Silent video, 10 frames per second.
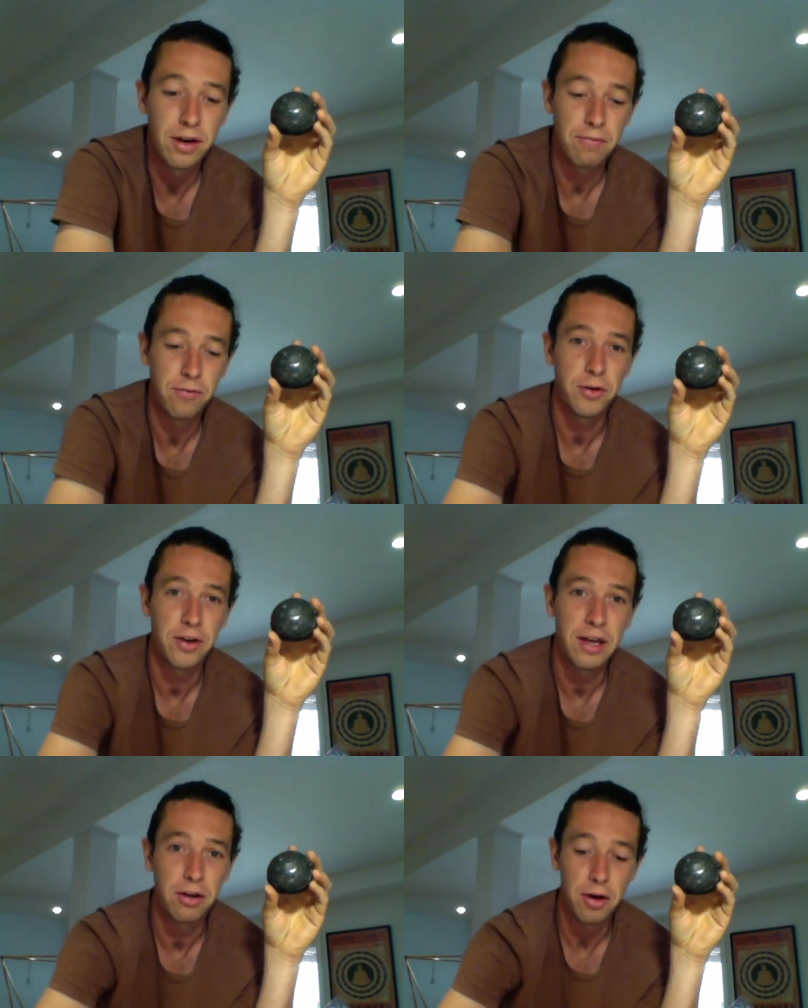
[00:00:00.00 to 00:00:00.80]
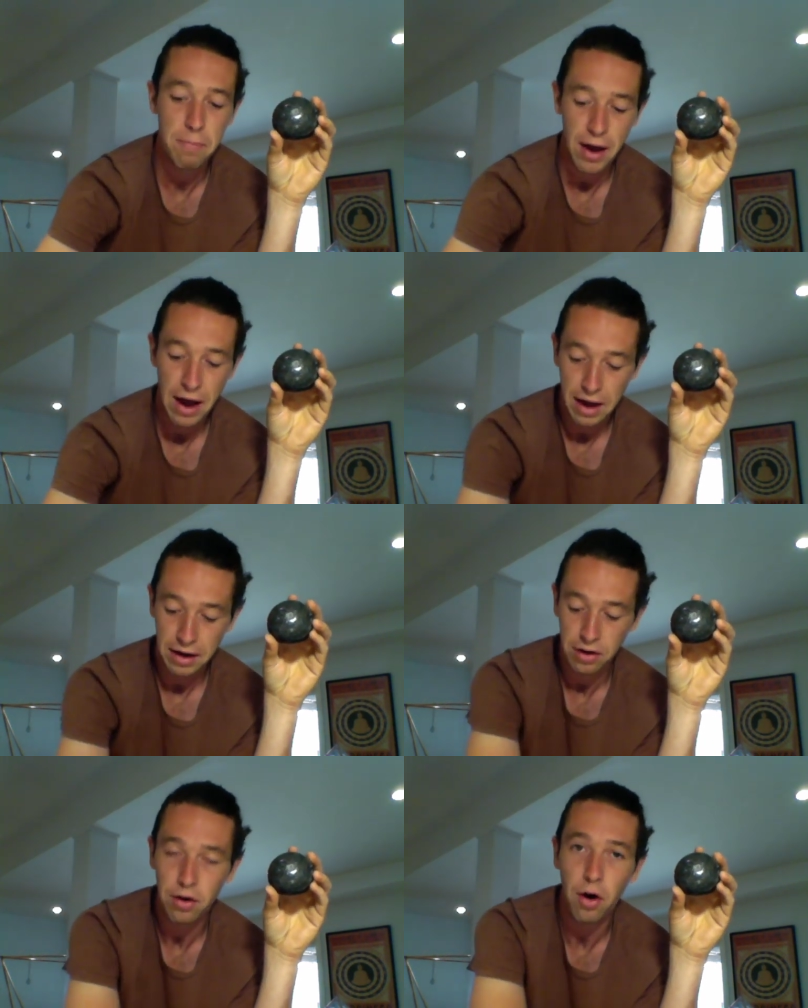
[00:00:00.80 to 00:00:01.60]
few kilo
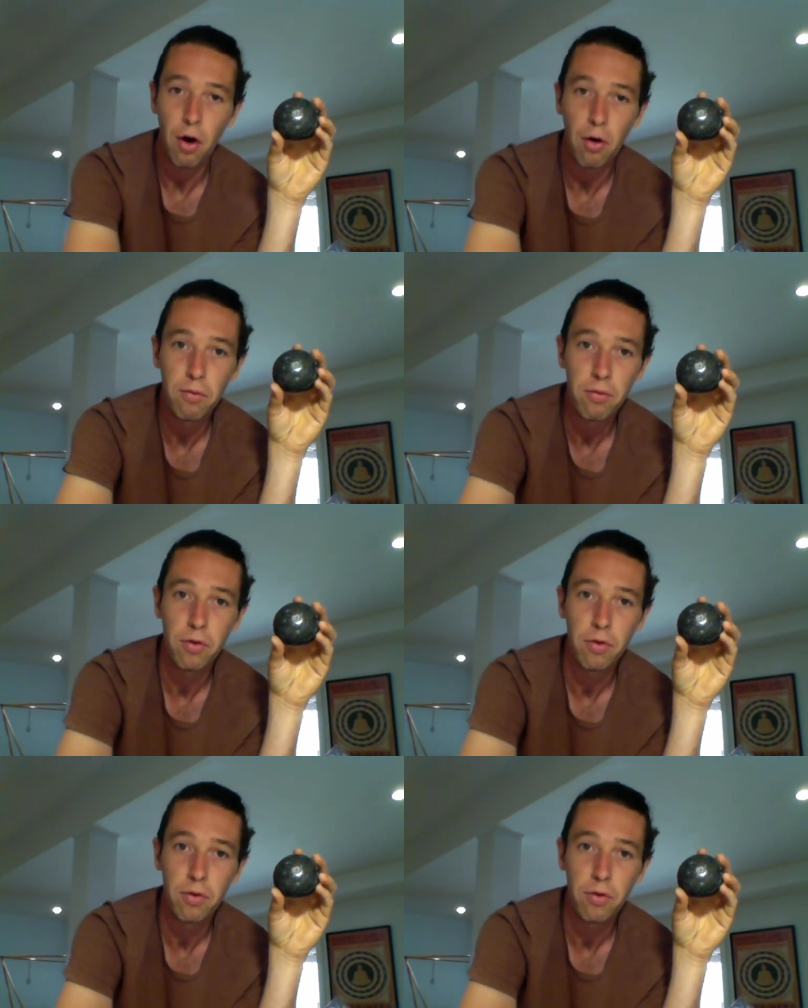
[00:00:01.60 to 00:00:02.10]
bag of